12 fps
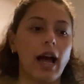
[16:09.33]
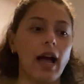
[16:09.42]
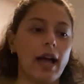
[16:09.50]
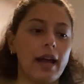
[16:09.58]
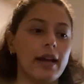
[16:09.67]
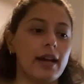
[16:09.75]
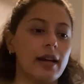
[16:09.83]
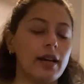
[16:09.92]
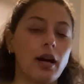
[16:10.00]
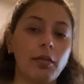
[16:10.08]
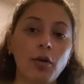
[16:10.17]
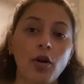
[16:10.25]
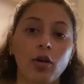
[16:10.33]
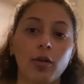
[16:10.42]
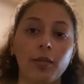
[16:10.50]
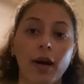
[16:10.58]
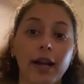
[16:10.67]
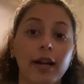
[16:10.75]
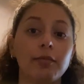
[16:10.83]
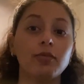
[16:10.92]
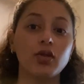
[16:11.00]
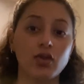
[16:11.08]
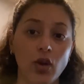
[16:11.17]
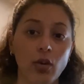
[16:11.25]
I come home and I'm
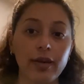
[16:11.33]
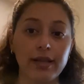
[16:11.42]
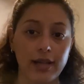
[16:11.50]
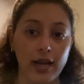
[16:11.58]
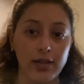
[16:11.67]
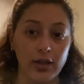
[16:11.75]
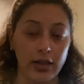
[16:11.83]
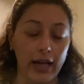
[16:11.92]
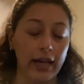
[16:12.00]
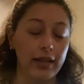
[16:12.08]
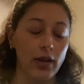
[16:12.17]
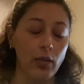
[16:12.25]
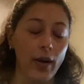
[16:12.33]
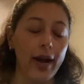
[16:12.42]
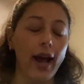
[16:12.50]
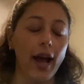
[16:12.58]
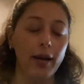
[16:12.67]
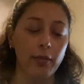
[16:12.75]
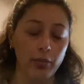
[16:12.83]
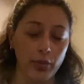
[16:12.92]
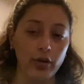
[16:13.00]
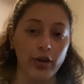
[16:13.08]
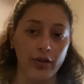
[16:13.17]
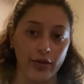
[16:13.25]
so exhausted. Like, the way I am
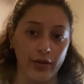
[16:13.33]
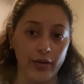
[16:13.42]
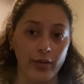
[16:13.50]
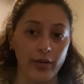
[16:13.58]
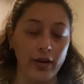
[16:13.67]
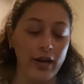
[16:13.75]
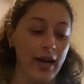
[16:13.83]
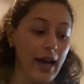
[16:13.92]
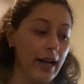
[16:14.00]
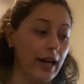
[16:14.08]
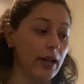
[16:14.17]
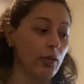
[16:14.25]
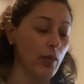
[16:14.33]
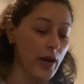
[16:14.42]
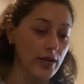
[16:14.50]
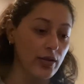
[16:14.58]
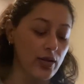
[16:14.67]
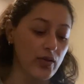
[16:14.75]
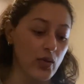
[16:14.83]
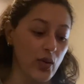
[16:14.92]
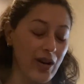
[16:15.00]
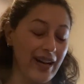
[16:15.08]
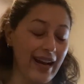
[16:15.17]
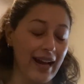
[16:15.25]
pulling through, and I went to the store
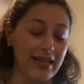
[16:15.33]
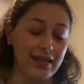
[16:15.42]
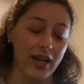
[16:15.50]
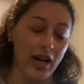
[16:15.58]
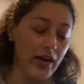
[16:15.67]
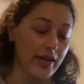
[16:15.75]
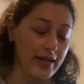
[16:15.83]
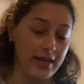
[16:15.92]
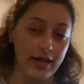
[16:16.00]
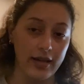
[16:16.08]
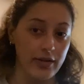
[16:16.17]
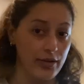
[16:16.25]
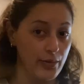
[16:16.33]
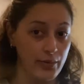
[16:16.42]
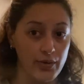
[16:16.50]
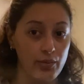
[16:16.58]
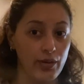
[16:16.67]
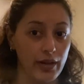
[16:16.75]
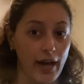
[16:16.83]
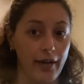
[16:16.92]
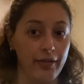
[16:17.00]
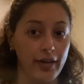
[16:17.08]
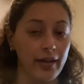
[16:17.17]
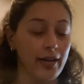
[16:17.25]
and I had to carry this thing. It was really
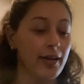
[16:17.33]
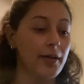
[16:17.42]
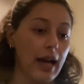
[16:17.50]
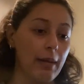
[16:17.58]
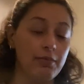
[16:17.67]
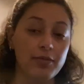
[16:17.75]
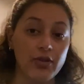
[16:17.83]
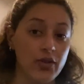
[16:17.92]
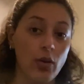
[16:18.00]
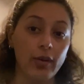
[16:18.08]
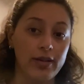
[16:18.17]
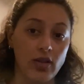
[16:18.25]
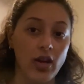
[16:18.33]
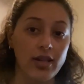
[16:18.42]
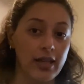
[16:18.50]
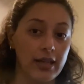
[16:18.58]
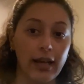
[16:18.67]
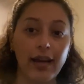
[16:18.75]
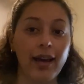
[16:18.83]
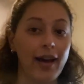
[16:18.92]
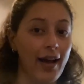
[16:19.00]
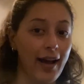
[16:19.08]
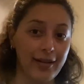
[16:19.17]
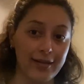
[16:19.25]
heavy. I'm so exhausted. Like,
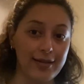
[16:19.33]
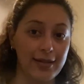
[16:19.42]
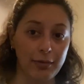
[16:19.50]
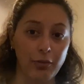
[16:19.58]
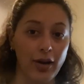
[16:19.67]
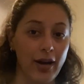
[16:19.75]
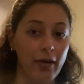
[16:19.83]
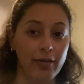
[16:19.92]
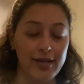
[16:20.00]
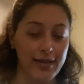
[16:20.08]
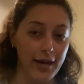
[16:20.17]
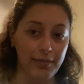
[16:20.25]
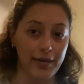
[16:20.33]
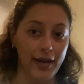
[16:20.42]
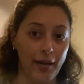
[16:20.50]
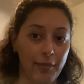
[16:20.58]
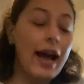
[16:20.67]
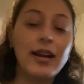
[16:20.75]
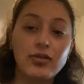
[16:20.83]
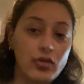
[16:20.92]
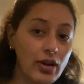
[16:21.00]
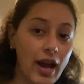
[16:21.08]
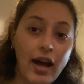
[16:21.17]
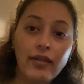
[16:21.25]
I can sleep right now and it's 8 p.m. I
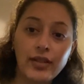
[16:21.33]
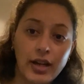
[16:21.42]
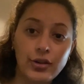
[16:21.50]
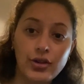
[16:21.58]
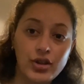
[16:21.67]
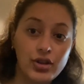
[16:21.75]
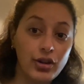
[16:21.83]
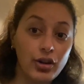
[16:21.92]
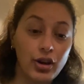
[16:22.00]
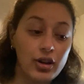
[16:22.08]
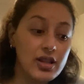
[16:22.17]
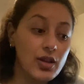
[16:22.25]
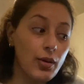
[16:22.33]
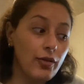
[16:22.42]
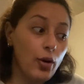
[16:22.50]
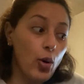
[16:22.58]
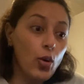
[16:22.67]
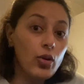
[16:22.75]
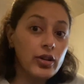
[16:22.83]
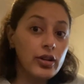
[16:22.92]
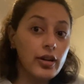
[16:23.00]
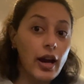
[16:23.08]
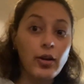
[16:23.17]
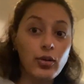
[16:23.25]
don't have the energy to cook. So
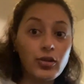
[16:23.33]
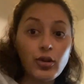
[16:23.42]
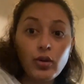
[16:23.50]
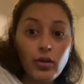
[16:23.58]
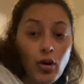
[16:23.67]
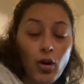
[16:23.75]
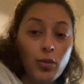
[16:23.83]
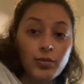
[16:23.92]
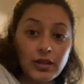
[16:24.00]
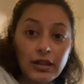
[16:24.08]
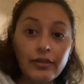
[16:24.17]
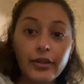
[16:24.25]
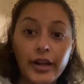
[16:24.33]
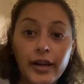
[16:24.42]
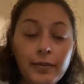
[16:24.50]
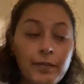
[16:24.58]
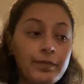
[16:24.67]
I order home delivery.